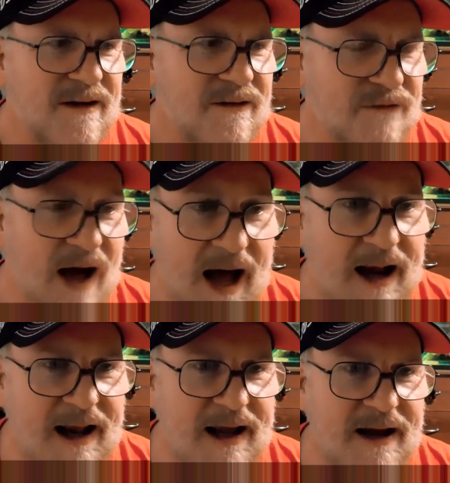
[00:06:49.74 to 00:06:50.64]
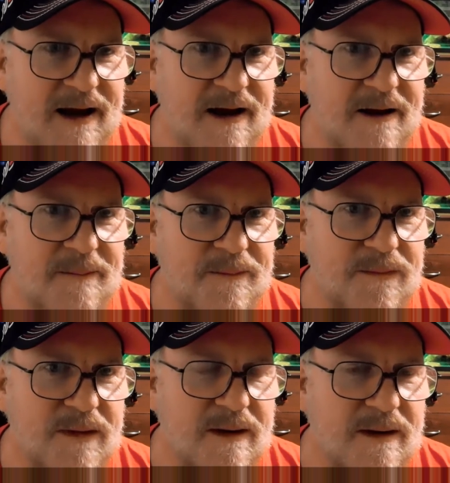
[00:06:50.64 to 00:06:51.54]
finally,
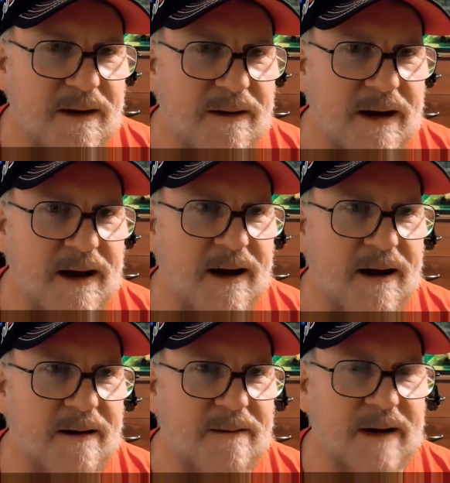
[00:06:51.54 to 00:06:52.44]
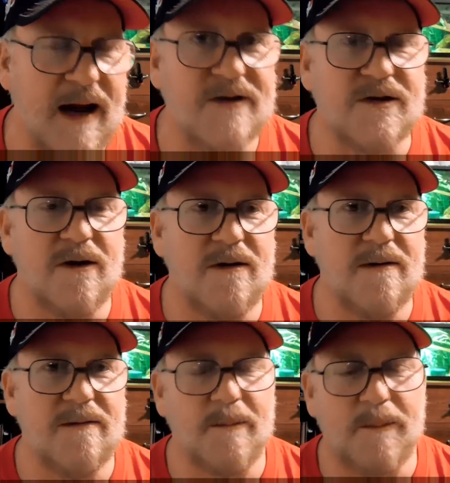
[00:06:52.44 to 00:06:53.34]
the
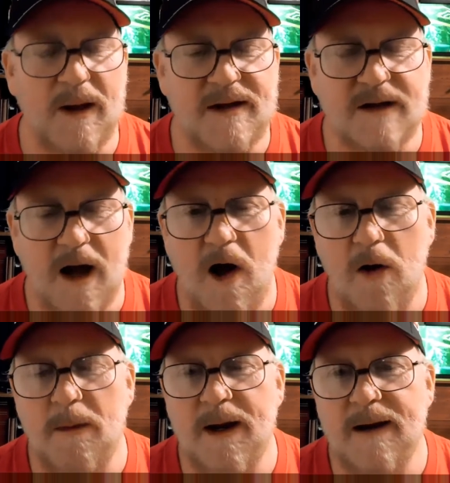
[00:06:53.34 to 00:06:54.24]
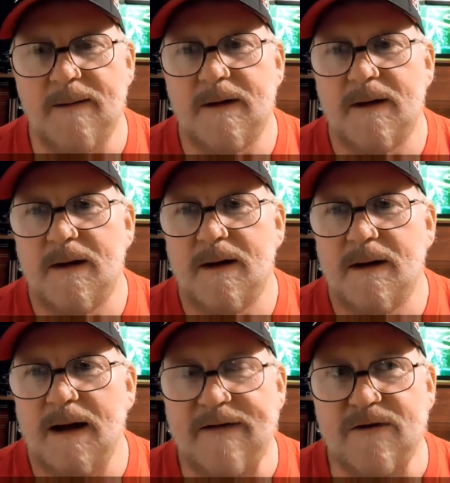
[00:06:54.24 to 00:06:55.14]
gastro place called me
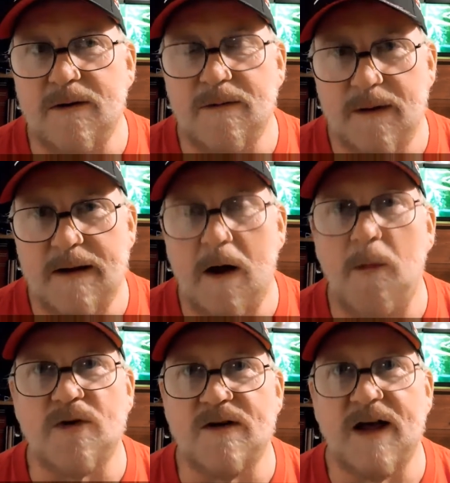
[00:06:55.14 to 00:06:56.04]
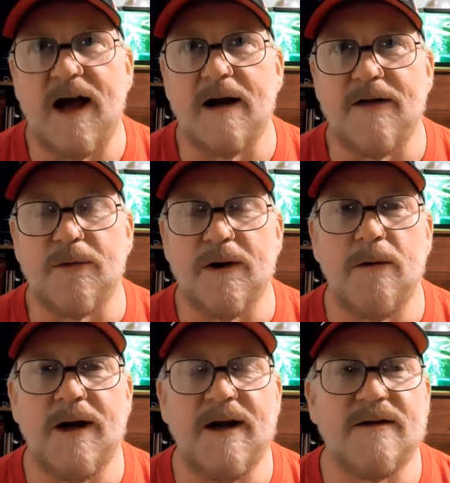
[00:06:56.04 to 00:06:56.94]
after almost exactly 3
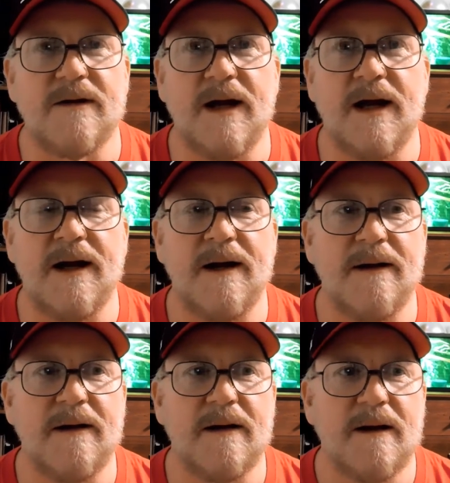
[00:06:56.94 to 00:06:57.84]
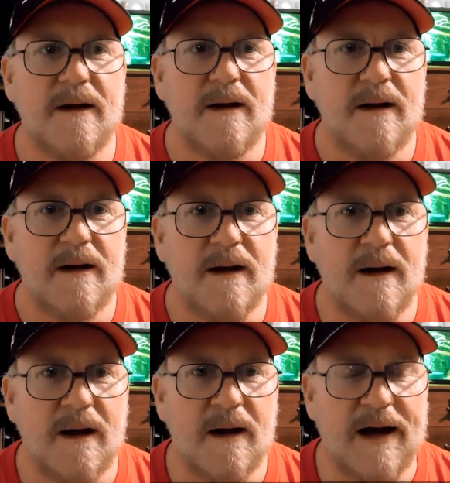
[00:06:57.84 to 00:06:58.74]
weeks, and
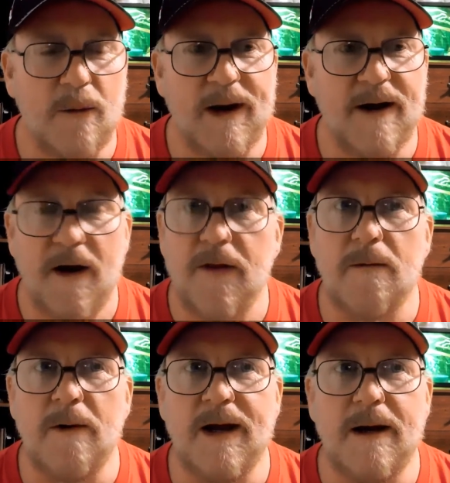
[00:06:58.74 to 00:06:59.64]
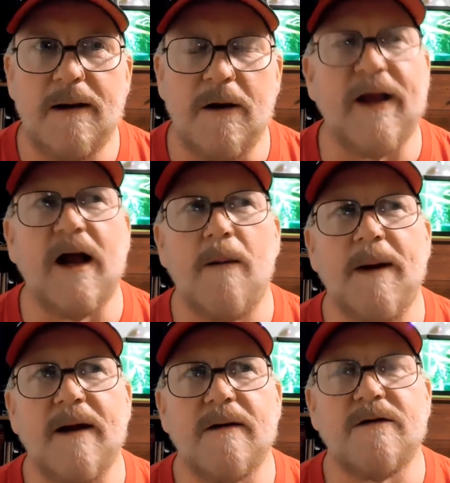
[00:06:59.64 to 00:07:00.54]
had to wait another week. No, they called
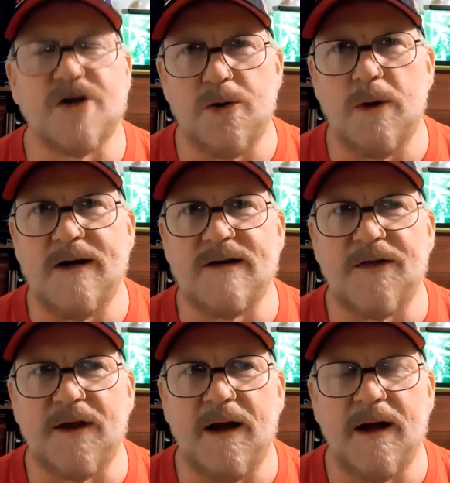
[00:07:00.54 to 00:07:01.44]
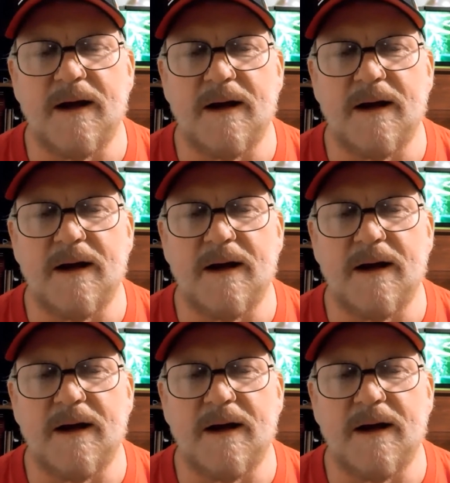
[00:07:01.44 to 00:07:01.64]
me at 2 weeks, I think,